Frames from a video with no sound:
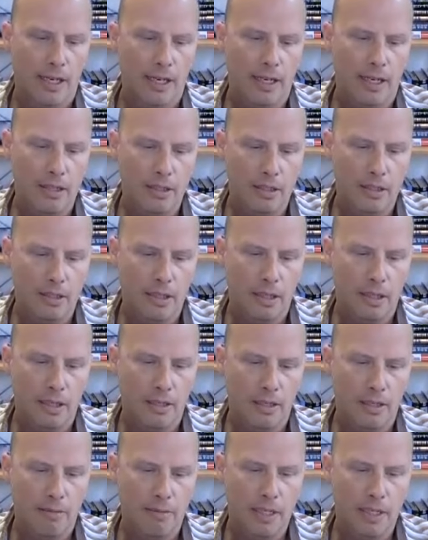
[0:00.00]
and
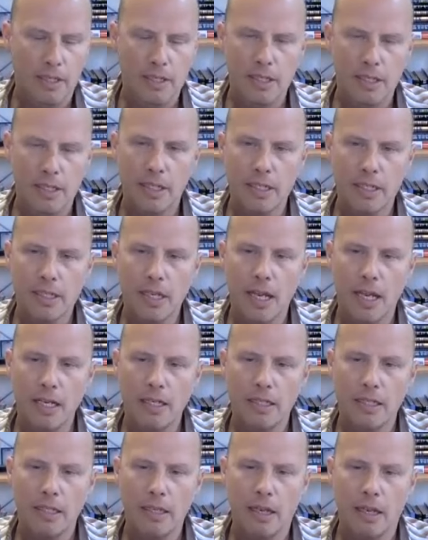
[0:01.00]
it's an
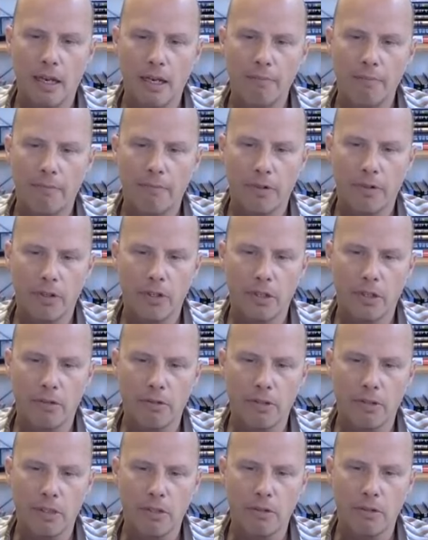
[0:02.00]
exciting time for
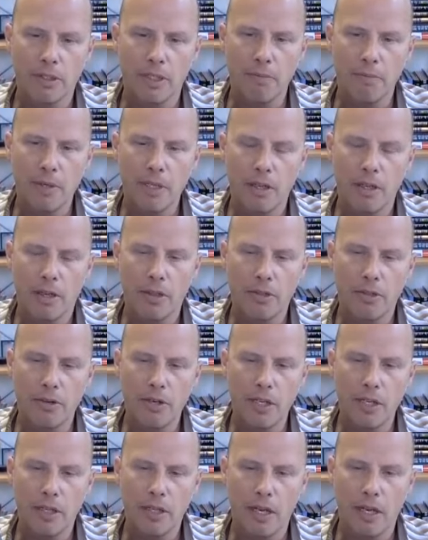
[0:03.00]
you. So give me the
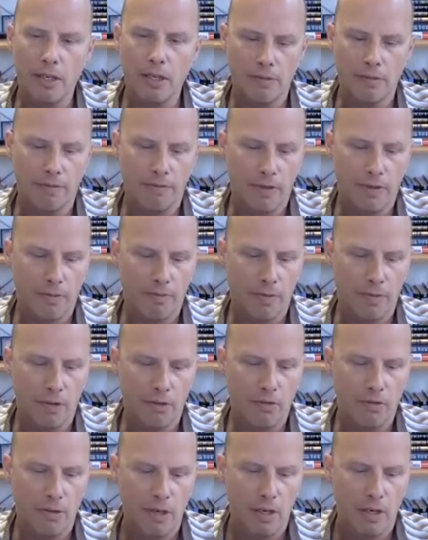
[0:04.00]
30,000 foot
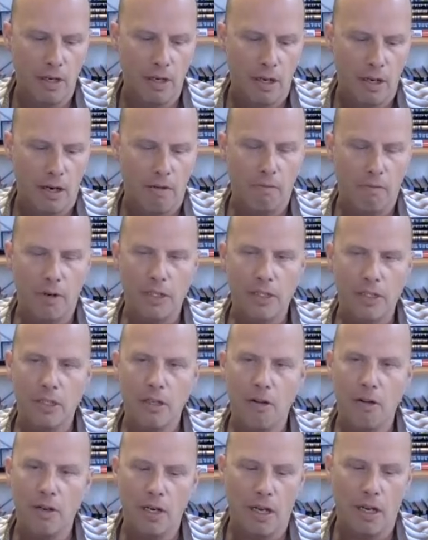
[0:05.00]
view of
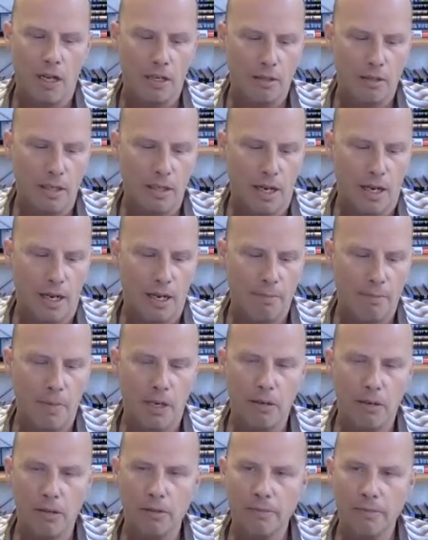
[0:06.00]
what's going on in
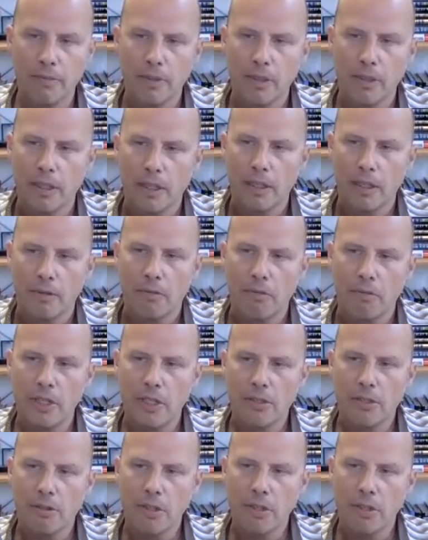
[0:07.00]
iMetal
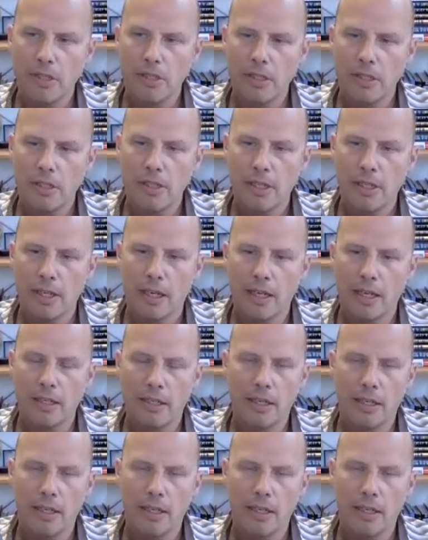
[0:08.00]
Resources.